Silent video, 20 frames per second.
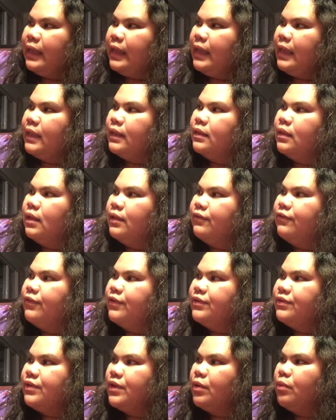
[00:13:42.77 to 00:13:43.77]
And at
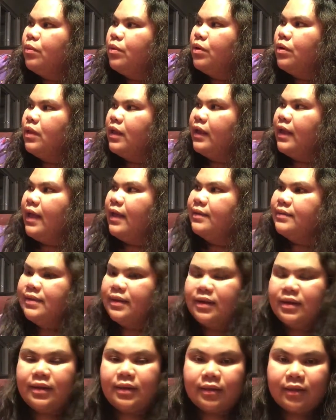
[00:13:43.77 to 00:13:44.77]
first they were like
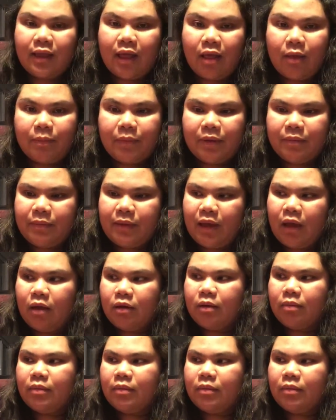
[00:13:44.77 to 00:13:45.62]
hesitant helping me out.